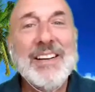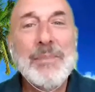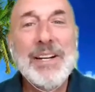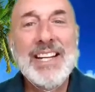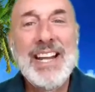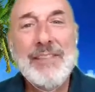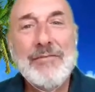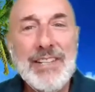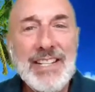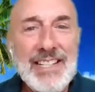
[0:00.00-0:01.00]
But
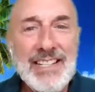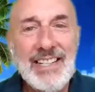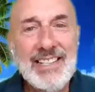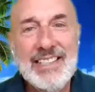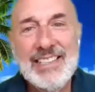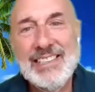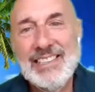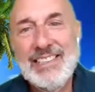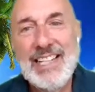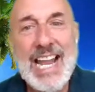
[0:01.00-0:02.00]
every uh,
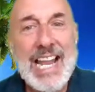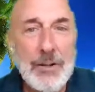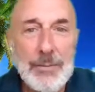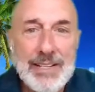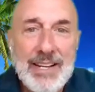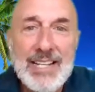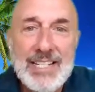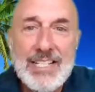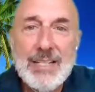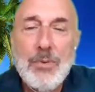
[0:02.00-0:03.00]
mm-hmm. ailment has
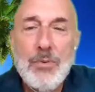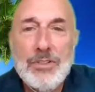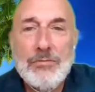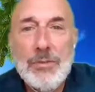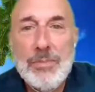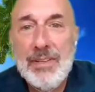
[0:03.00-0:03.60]
a support group,